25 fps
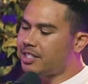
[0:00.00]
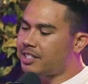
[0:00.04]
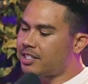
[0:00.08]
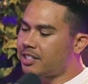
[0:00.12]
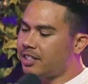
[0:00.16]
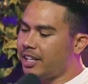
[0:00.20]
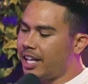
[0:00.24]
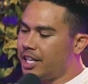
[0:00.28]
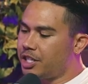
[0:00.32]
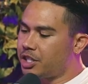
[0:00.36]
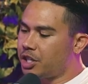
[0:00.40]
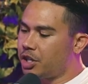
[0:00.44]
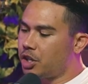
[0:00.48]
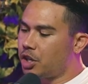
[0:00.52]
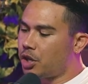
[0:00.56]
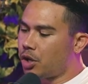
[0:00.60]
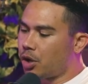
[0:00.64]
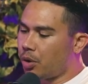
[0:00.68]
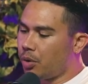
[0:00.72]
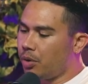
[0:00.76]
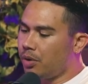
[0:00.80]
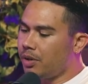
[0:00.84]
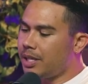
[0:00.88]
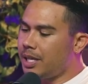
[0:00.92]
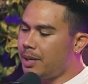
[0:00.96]
legislation
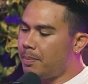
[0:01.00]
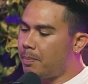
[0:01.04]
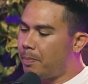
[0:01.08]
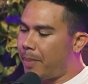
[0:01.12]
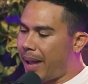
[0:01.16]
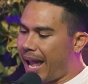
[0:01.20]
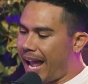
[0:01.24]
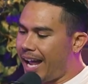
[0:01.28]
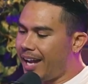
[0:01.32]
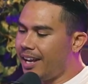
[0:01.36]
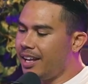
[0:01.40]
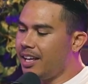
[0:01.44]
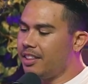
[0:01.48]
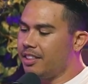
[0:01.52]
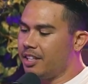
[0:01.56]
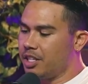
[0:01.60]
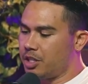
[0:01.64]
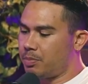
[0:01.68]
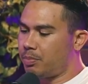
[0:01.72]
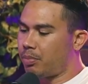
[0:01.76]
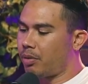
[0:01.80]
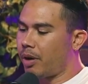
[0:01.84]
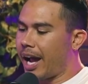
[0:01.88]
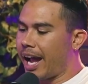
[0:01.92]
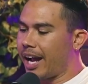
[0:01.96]
currently banning
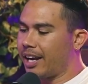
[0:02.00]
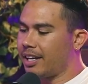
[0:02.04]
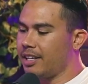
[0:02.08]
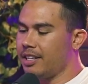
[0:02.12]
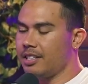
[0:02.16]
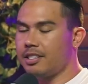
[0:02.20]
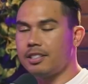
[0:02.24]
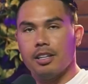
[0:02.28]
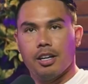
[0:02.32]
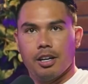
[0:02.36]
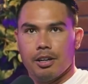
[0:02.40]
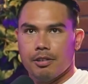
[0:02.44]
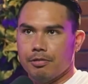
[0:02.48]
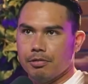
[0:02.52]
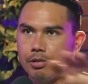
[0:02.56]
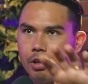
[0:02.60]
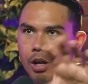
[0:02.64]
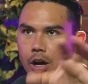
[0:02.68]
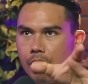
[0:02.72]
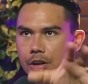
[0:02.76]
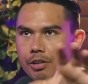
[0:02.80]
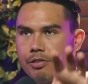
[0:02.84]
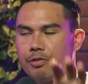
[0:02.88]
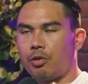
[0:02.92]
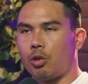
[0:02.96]
this practice of
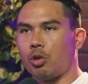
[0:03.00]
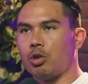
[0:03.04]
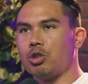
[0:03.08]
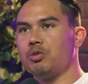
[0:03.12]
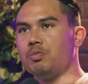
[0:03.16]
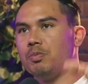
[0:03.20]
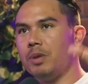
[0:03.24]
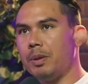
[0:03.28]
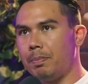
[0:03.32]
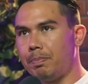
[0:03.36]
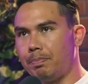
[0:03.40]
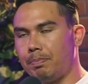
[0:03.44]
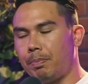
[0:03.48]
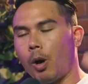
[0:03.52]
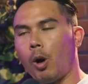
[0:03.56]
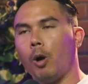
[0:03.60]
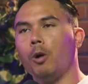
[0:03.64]
law enforcement